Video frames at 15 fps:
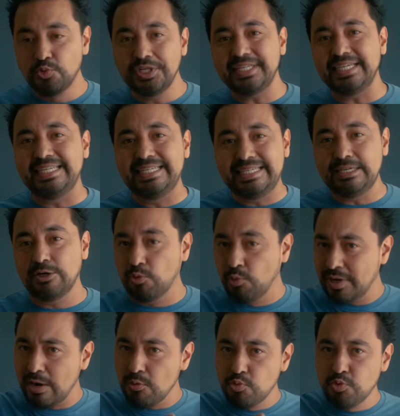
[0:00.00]
really neat, or
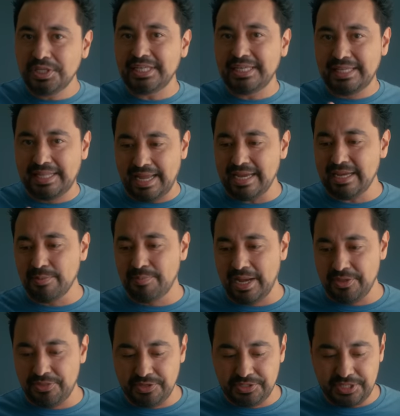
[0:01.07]
what I really like
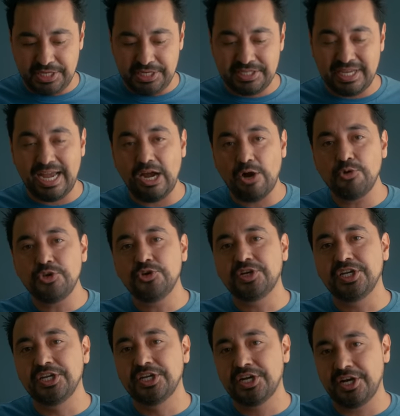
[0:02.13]
about this, is how you
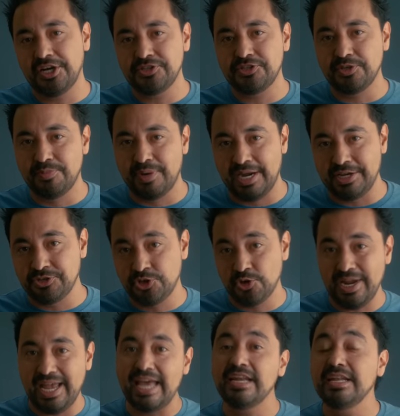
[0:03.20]
can customize
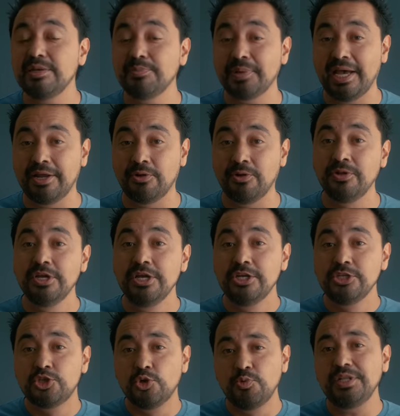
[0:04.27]
your editing panel
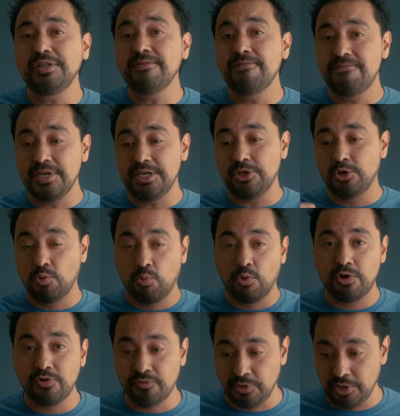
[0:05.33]
to really fit your
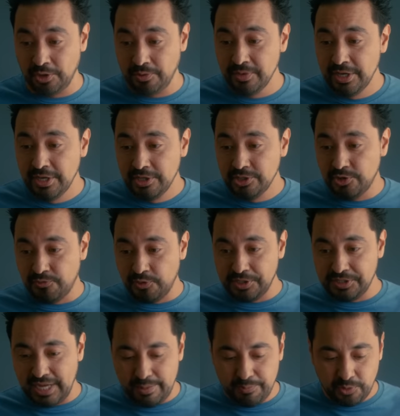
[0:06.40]
workflow. So for
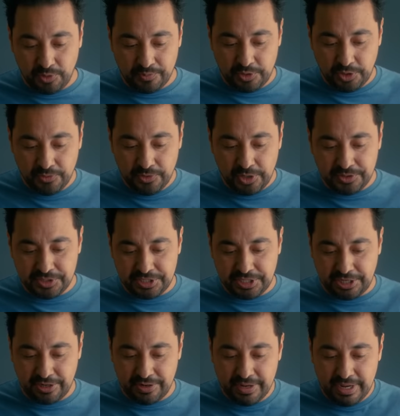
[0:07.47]
example, you'll notice
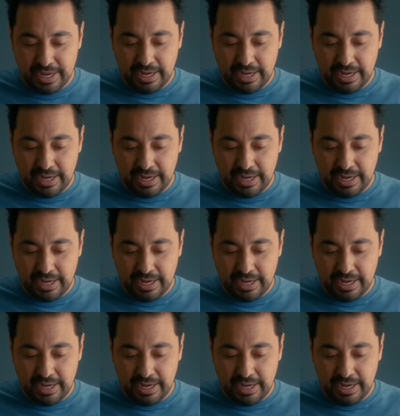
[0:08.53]
here,